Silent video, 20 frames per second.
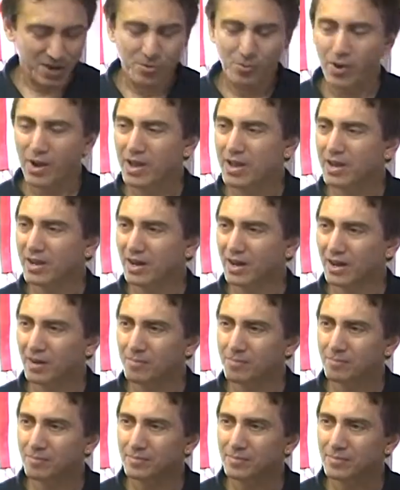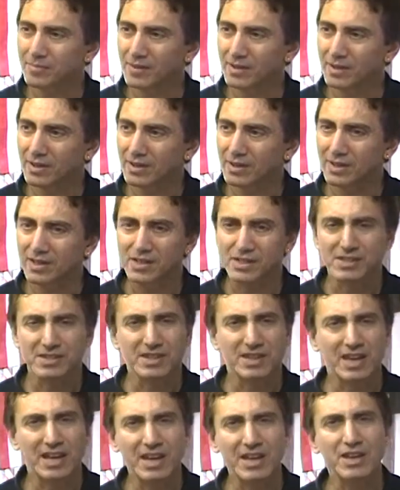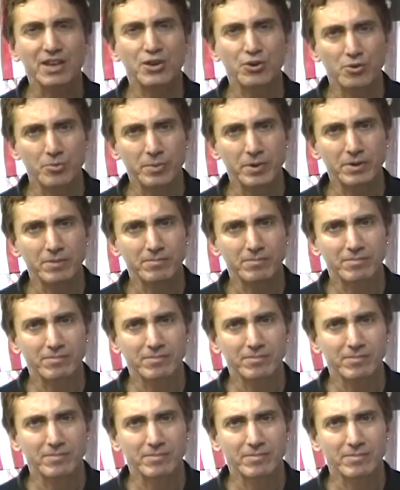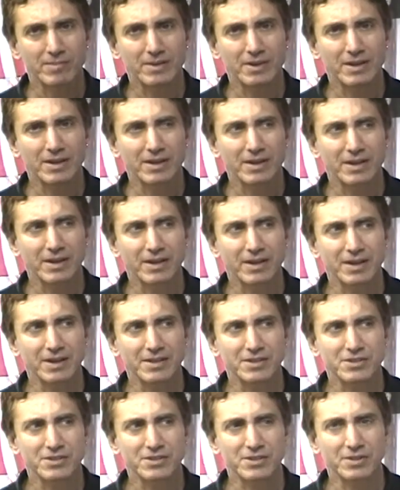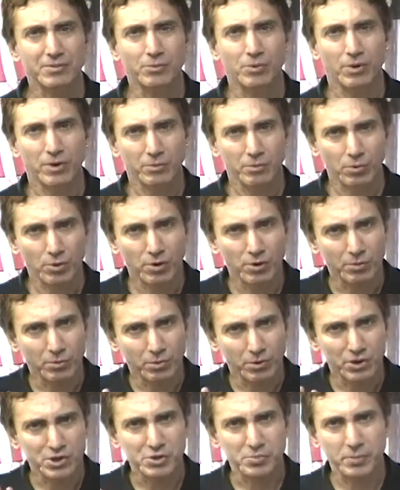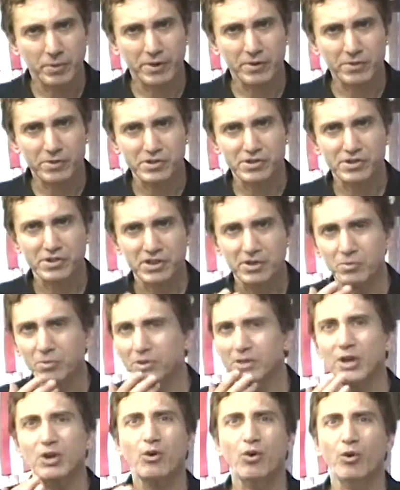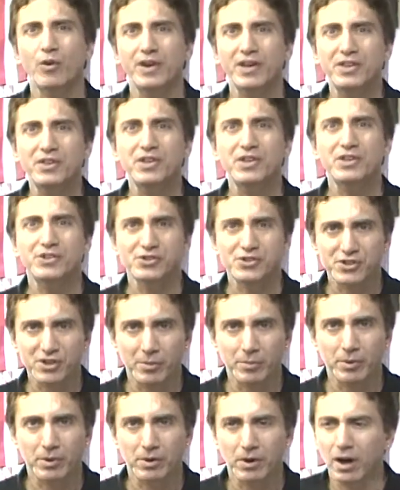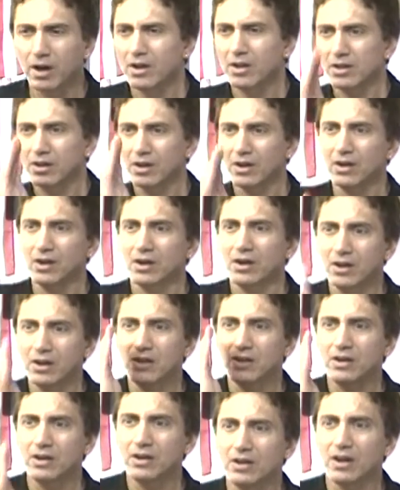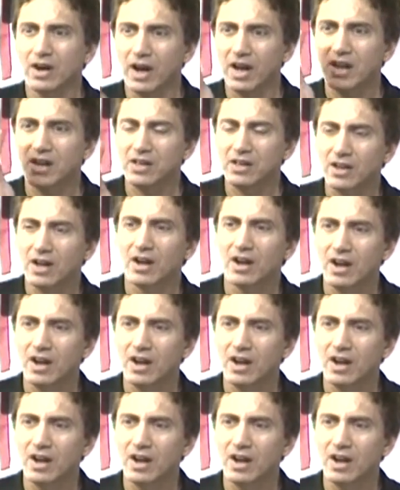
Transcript: Anyway, um, uh, it's getting humid. It's we're, we're, we're experiencing what they call Indian summer. Hiya, hiya, uh, ah, hi.